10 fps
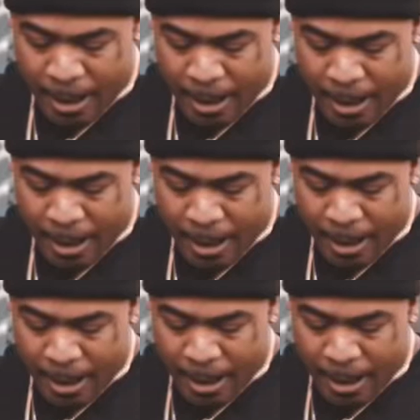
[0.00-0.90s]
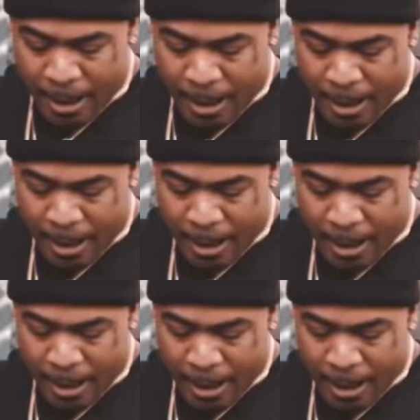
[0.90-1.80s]

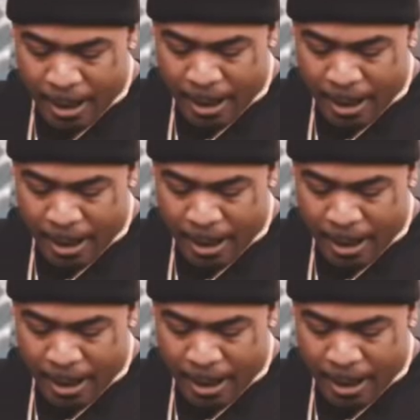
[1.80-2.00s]
[no speech]